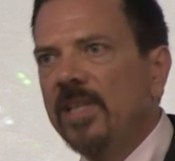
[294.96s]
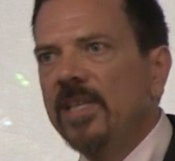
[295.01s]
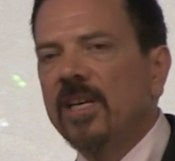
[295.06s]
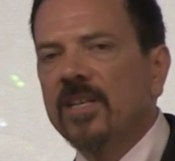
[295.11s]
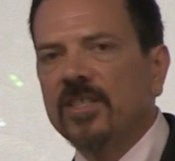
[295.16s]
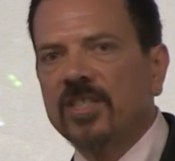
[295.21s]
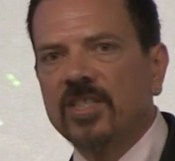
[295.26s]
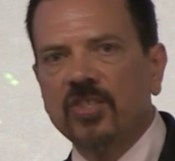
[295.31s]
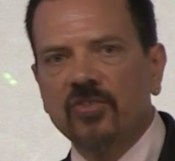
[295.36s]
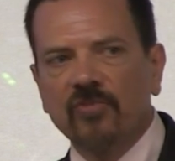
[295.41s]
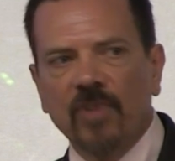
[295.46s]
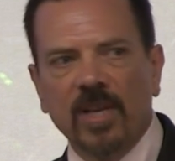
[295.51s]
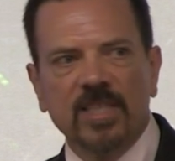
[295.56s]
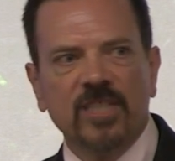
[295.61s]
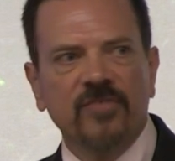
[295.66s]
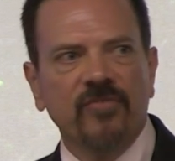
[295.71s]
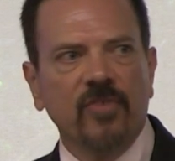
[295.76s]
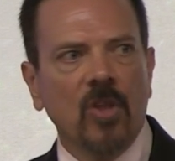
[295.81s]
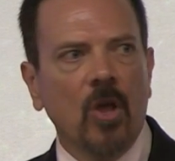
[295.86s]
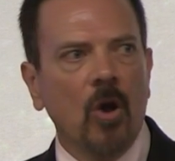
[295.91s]
a
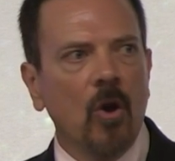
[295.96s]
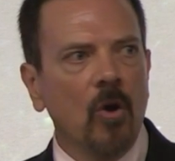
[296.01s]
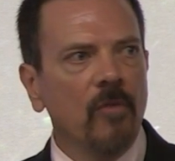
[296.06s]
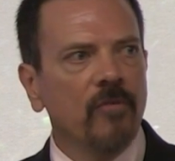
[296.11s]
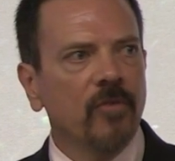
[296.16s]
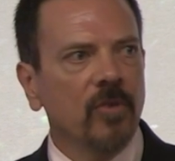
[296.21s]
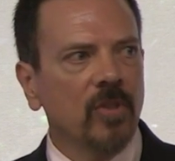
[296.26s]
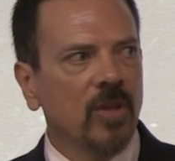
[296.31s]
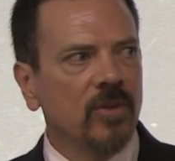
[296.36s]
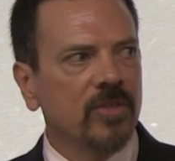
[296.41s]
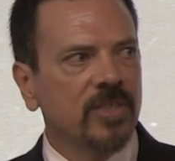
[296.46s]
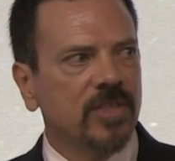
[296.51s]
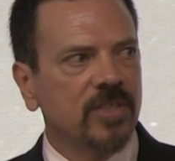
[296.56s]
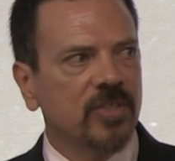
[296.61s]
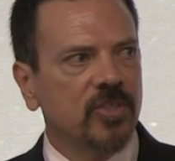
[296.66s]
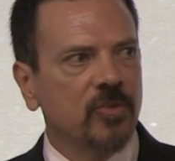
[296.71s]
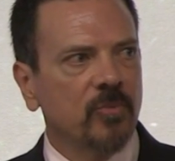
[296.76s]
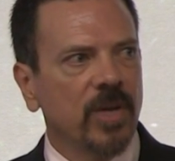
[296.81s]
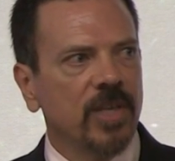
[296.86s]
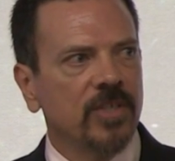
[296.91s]
stressful overload
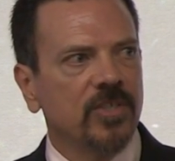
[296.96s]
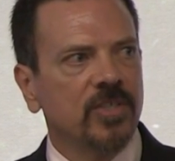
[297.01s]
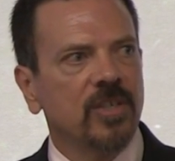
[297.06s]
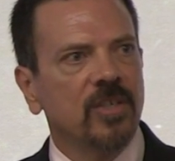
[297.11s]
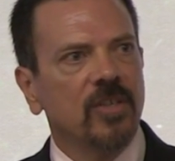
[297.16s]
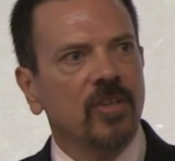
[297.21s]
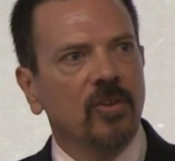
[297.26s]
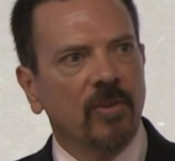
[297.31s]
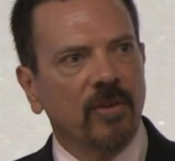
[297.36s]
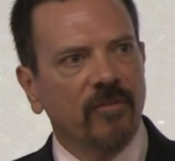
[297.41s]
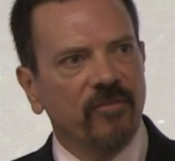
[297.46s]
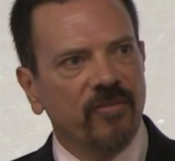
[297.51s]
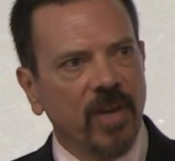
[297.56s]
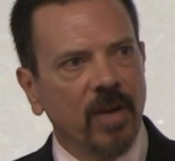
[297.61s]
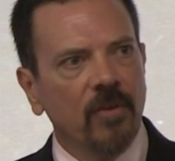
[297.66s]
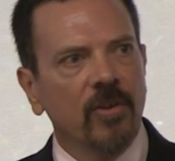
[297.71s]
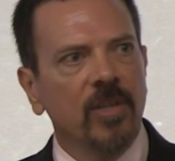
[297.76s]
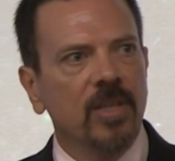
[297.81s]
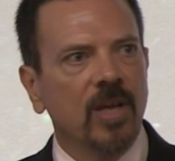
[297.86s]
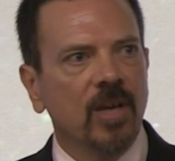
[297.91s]
situation, you're a
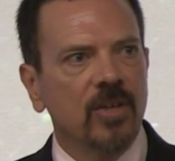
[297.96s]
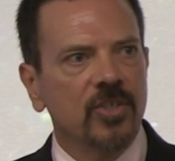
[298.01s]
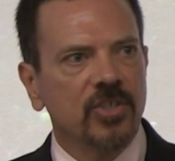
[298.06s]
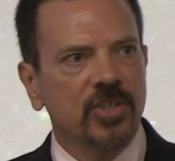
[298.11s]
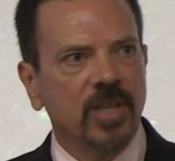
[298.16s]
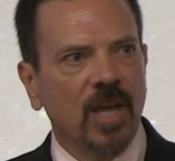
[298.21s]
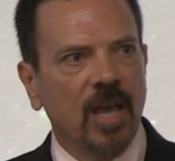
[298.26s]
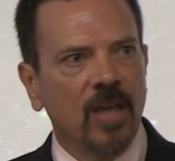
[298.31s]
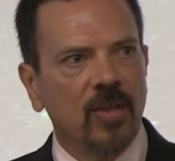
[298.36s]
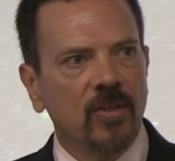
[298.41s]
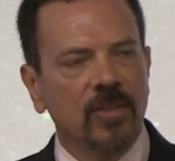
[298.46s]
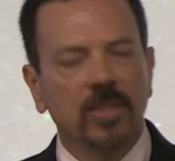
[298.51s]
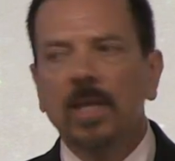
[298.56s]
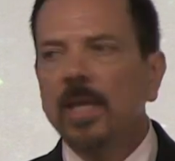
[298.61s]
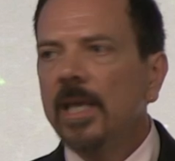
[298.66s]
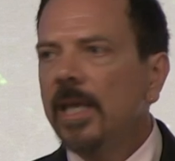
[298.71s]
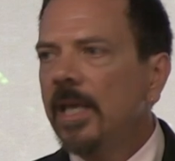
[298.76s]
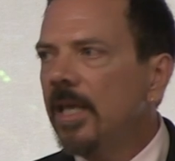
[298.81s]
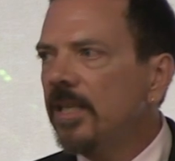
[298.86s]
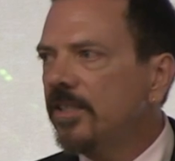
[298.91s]
very young child,
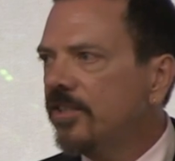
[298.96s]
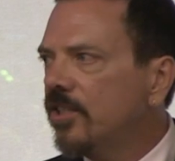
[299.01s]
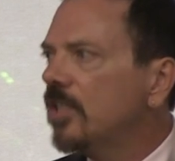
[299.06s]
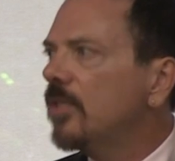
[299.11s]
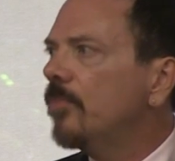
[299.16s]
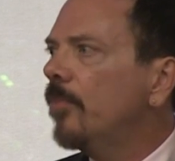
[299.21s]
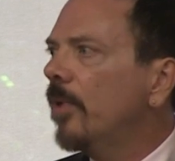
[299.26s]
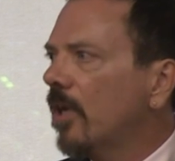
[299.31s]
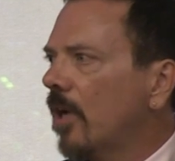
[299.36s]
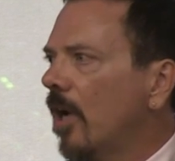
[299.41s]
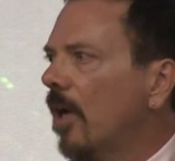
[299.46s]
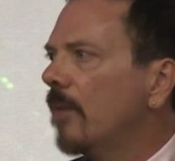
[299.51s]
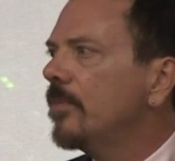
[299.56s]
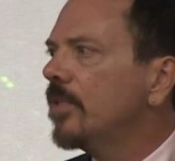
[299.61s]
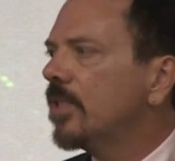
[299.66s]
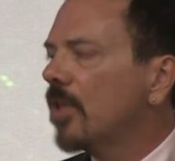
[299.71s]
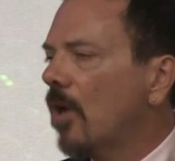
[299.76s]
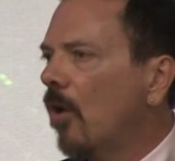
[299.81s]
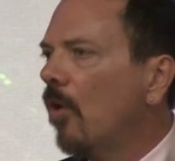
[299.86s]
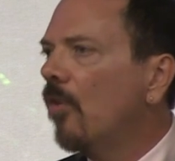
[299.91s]
it just
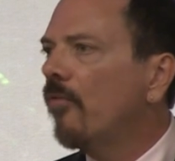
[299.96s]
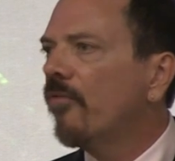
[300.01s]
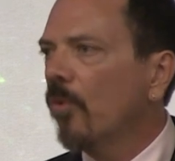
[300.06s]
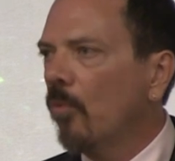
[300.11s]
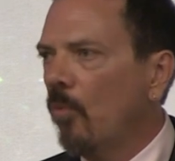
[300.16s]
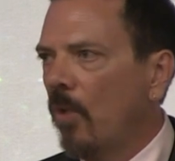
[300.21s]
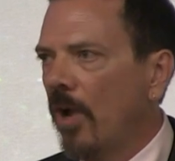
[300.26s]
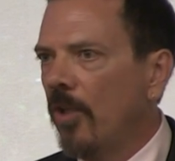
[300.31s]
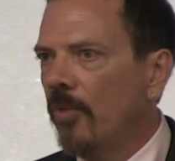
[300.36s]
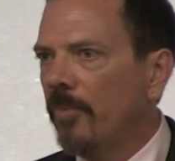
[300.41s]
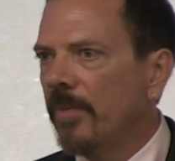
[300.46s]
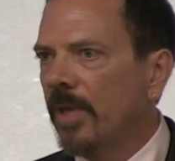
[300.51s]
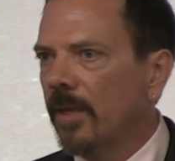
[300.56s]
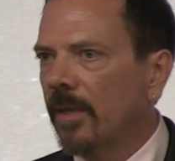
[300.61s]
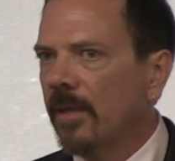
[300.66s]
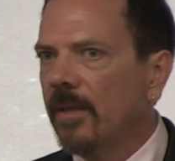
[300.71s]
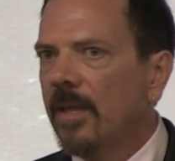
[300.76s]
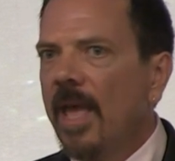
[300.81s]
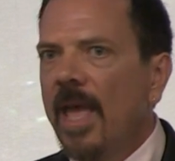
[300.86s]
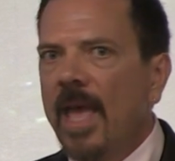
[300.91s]
becomes
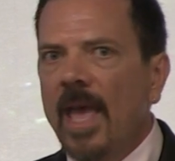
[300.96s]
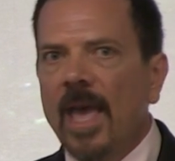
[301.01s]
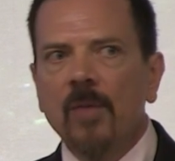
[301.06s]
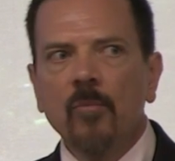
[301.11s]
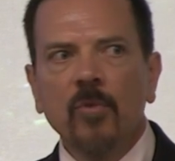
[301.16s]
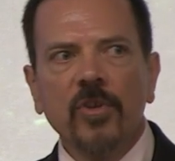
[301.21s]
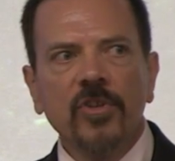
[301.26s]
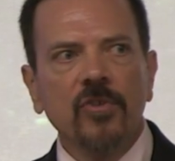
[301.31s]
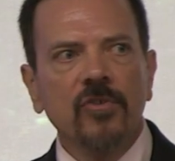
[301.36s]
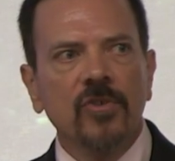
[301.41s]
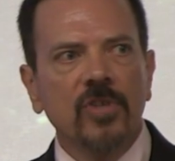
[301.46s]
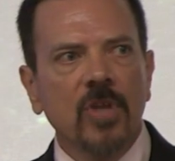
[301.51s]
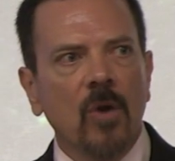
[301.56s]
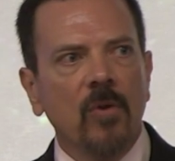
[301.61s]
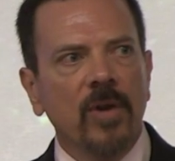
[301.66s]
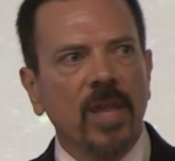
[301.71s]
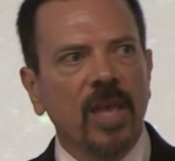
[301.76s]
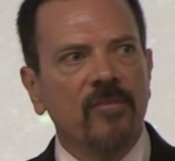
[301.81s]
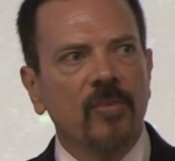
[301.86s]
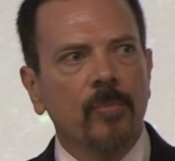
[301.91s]
overwhelming. And when you
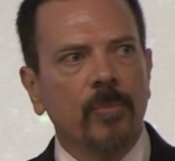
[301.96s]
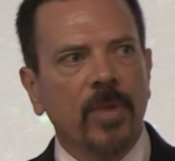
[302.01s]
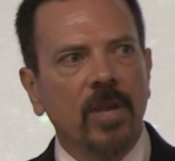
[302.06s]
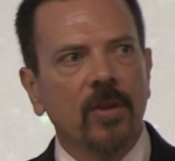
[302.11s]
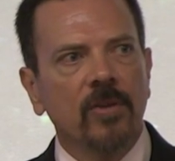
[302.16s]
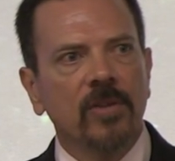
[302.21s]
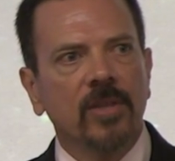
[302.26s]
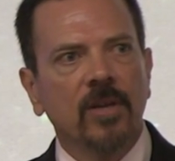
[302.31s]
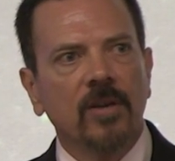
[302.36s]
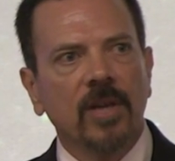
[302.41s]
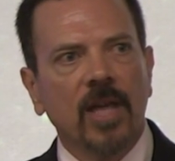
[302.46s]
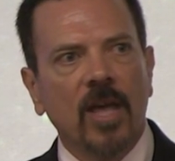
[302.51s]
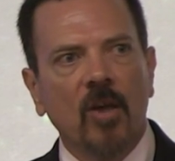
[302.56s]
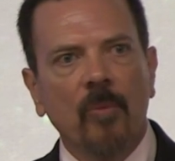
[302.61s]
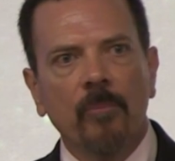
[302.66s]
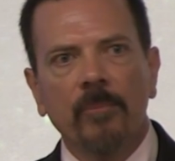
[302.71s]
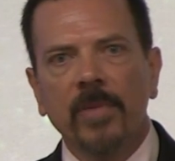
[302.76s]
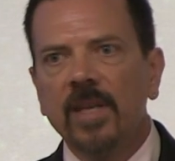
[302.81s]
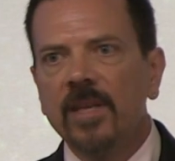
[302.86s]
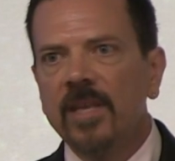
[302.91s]
don't have a parent there to
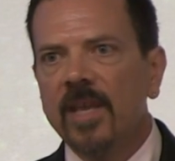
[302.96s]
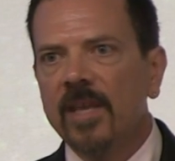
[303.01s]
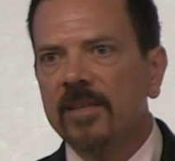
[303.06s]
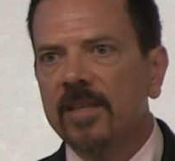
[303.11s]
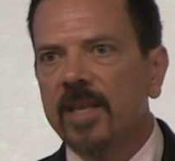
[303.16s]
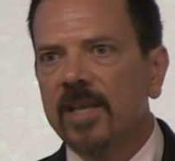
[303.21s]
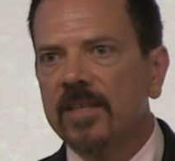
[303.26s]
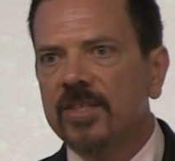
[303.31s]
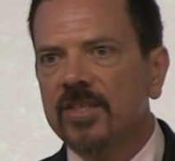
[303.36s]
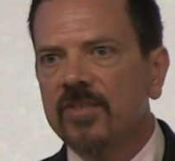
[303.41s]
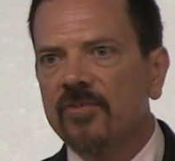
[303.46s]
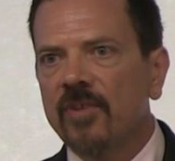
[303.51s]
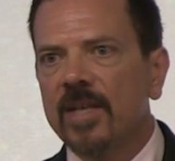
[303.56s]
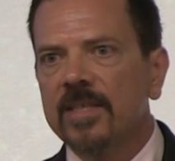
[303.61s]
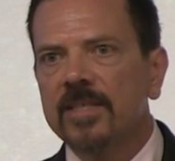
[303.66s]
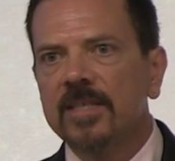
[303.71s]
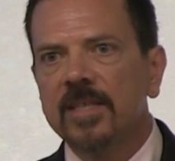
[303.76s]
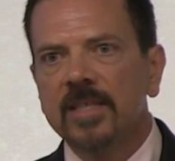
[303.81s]
help mediate that stress,